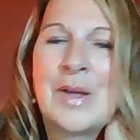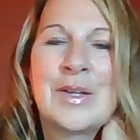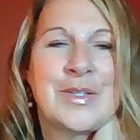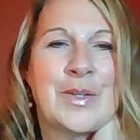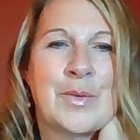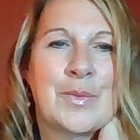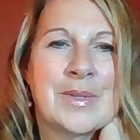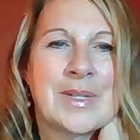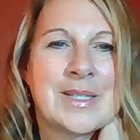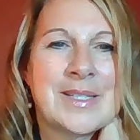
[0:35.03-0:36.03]

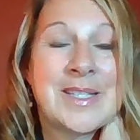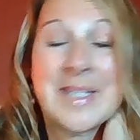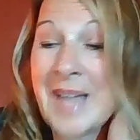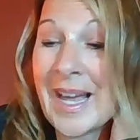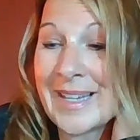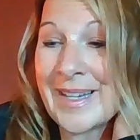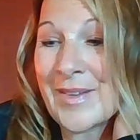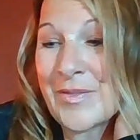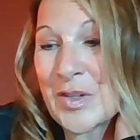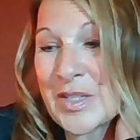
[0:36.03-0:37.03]
So
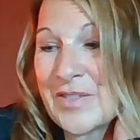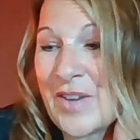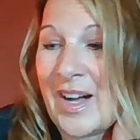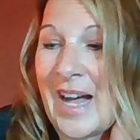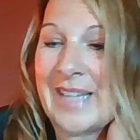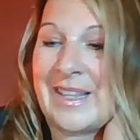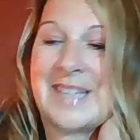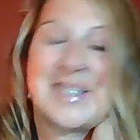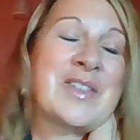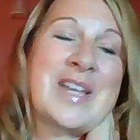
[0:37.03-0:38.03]
tonight, first of all, I'd
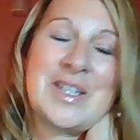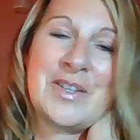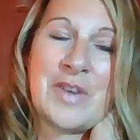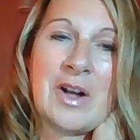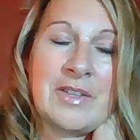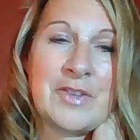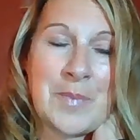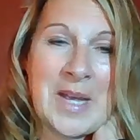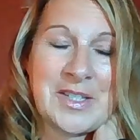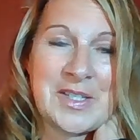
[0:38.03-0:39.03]
like to thank you for all of your
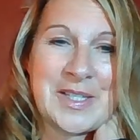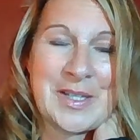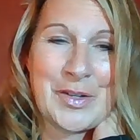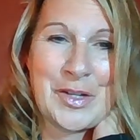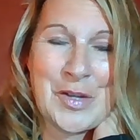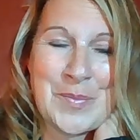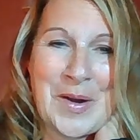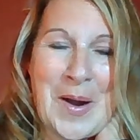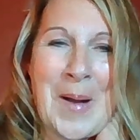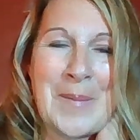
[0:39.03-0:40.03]
patience and good
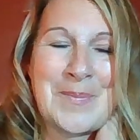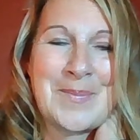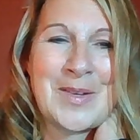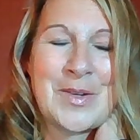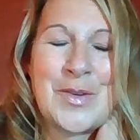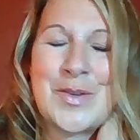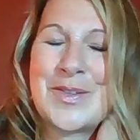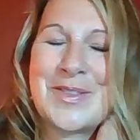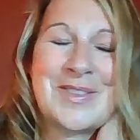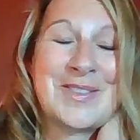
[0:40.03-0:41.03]
humor.
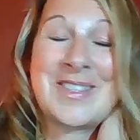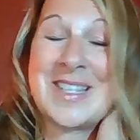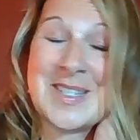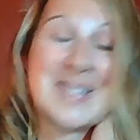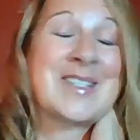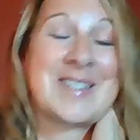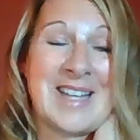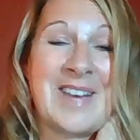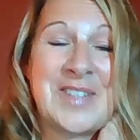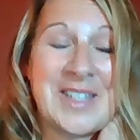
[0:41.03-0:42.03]
This is
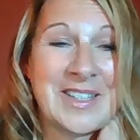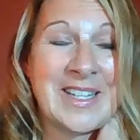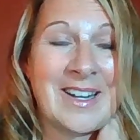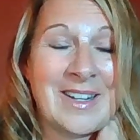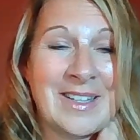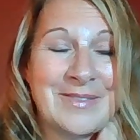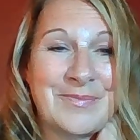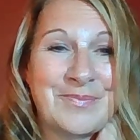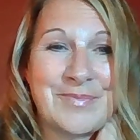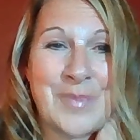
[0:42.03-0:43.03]
definitely an
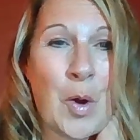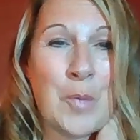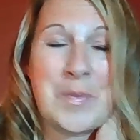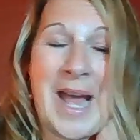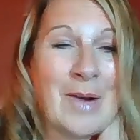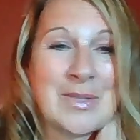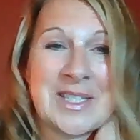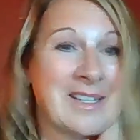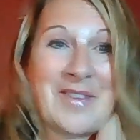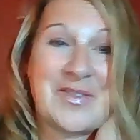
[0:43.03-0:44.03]
open house
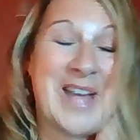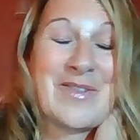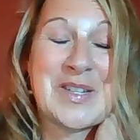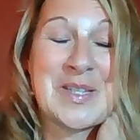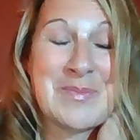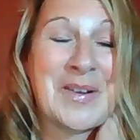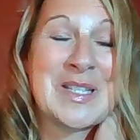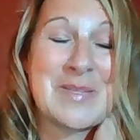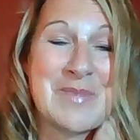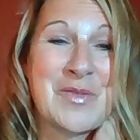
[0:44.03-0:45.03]
like I've never
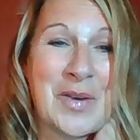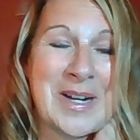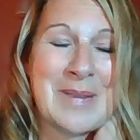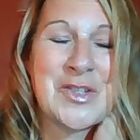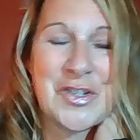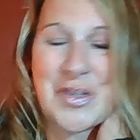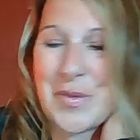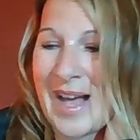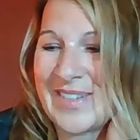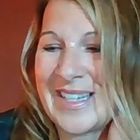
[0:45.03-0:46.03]
experienced before, and I'm sure you
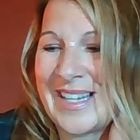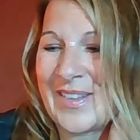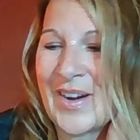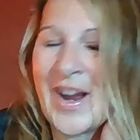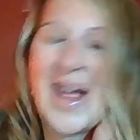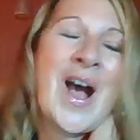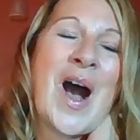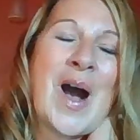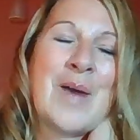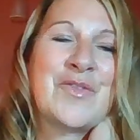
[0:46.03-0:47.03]
haven't either.
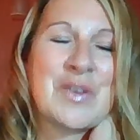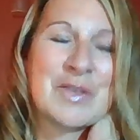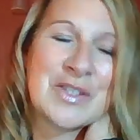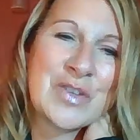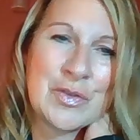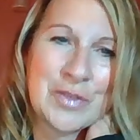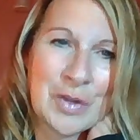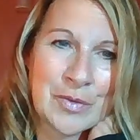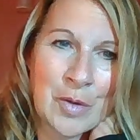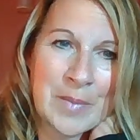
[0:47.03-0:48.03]
For those of you who
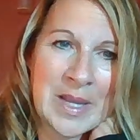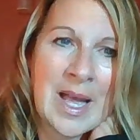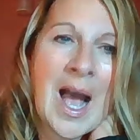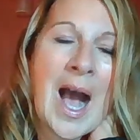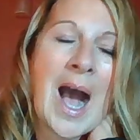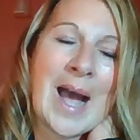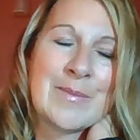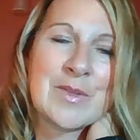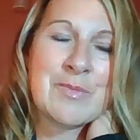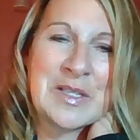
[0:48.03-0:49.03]
don't know me,
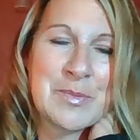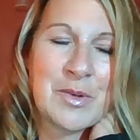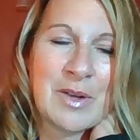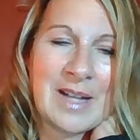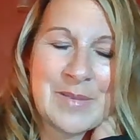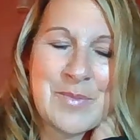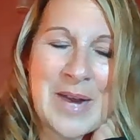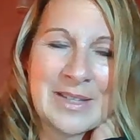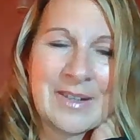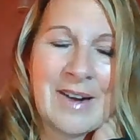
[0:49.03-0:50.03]
I'm the principal, Colleen
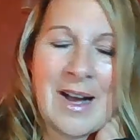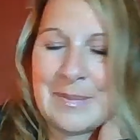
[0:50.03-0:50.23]
Prowler.